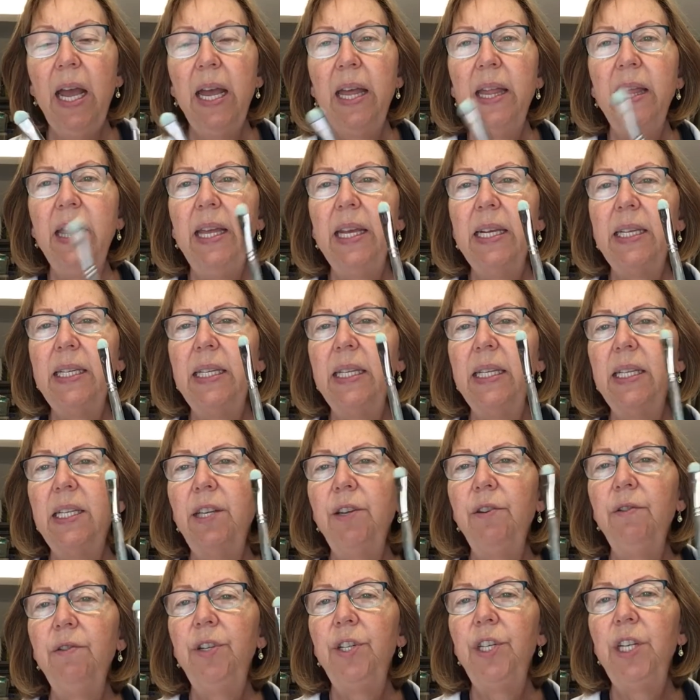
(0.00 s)
This is
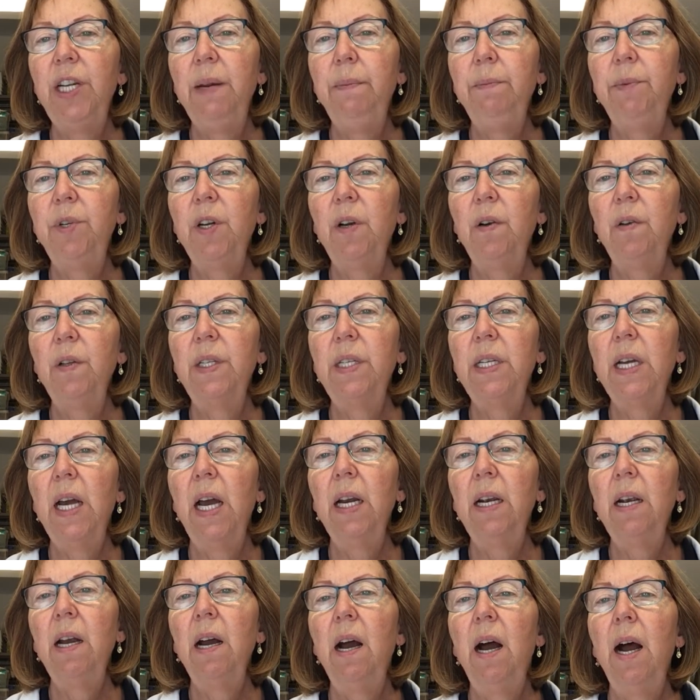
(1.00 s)
through
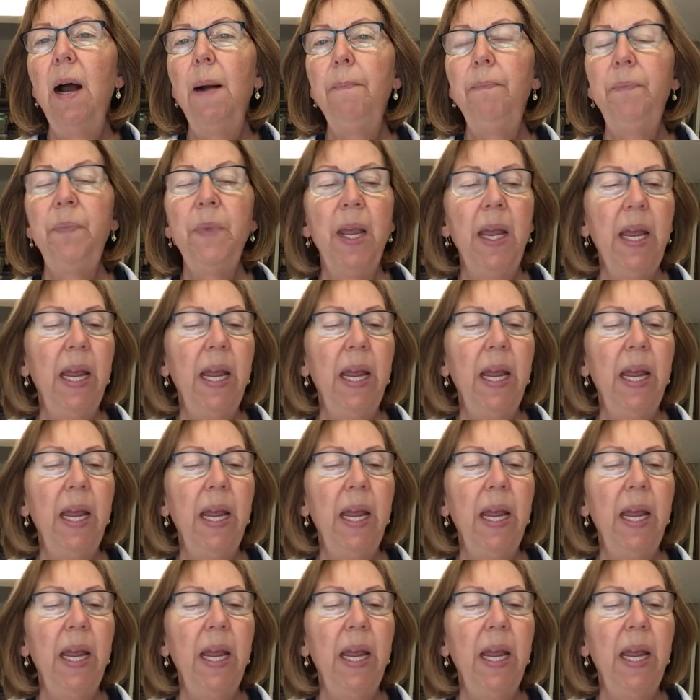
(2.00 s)
cheapjoes.com,